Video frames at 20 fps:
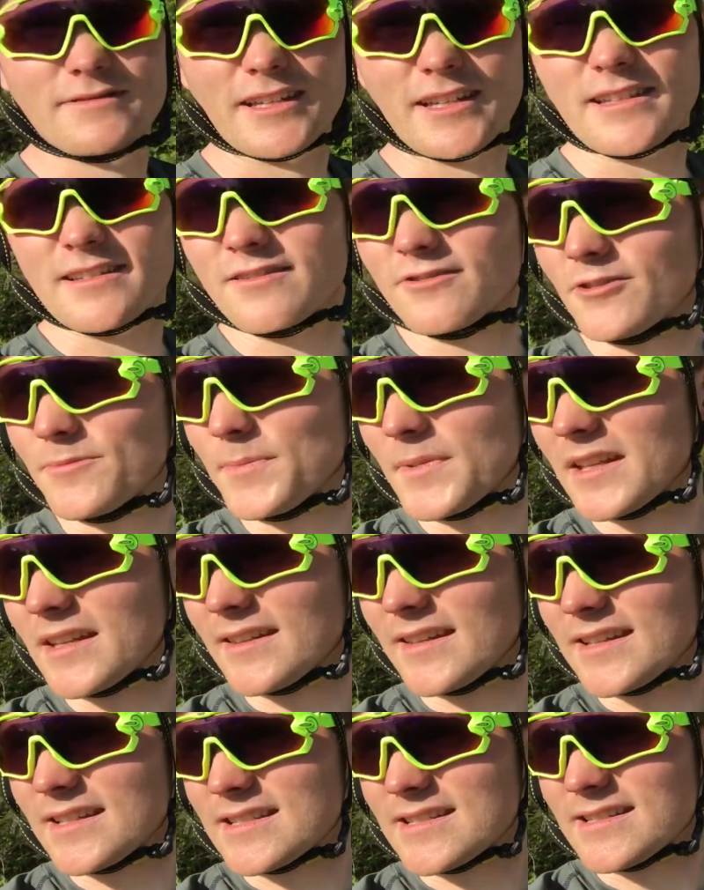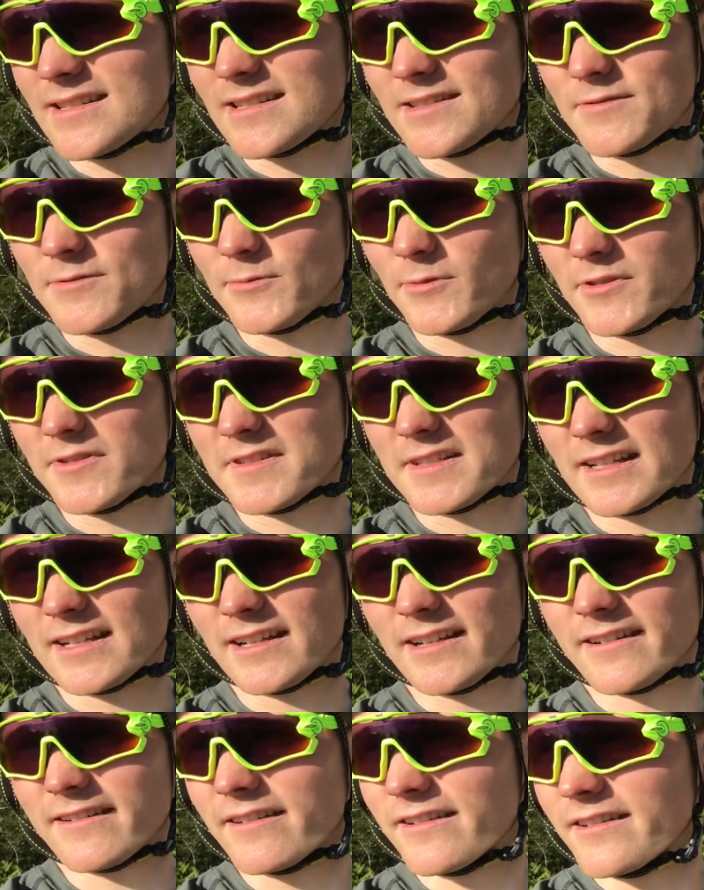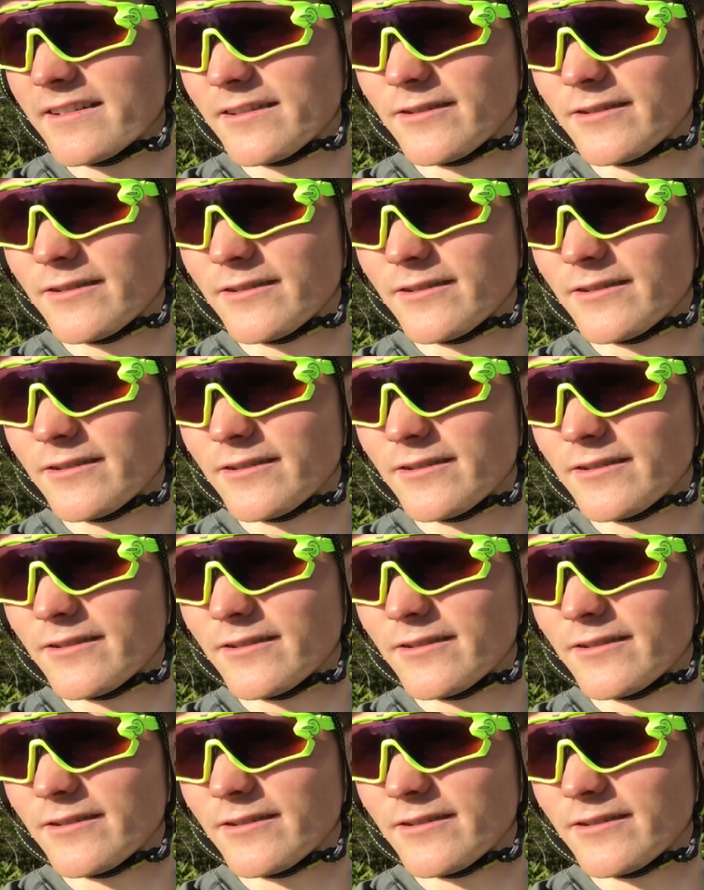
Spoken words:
And it's not many days since we was here